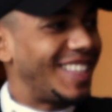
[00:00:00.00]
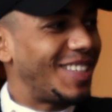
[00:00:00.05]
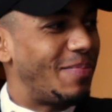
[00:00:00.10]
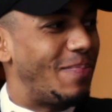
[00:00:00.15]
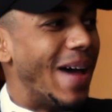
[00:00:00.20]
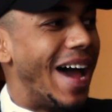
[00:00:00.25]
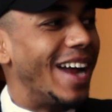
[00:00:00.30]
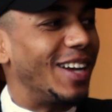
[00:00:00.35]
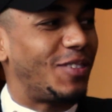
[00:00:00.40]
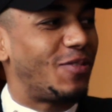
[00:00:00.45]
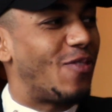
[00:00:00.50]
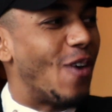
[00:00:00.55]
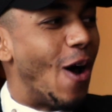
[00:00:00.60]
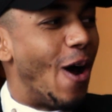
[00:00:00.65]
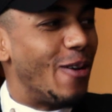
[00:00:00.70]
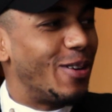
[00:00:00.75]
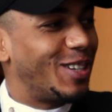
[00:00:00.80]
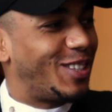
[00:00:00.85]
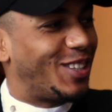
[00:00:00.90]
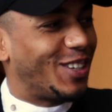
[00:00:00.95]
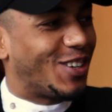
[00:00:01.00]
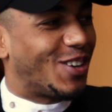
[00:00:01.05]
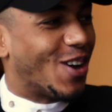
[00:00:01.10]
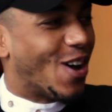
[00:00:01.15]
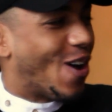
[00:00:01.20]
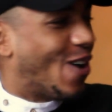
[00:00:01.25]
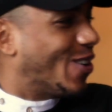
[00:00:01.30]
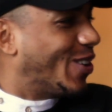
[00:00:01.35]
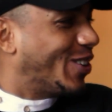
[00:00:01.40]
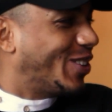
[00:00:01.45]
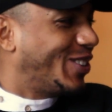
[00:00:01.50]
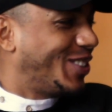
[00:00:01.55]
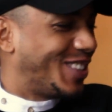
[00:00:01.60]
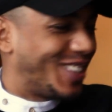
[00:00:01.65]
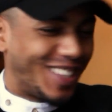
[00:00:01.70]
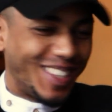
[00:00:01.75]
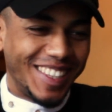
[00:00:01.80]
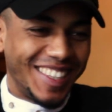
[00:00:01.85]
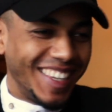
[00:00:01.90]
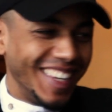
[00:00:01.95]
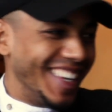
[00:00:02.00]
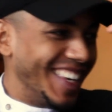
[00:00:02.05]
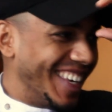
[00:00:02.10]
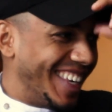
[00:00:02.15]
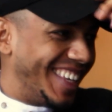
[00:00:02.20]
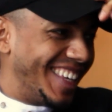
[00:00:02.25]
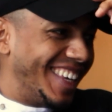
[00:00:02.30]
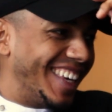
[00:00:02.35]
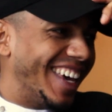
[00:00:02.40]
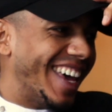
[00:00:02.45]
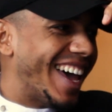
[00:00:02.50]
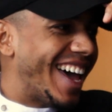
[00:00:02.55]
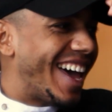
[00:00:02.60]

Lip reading: Yeah, that's all the French he knows.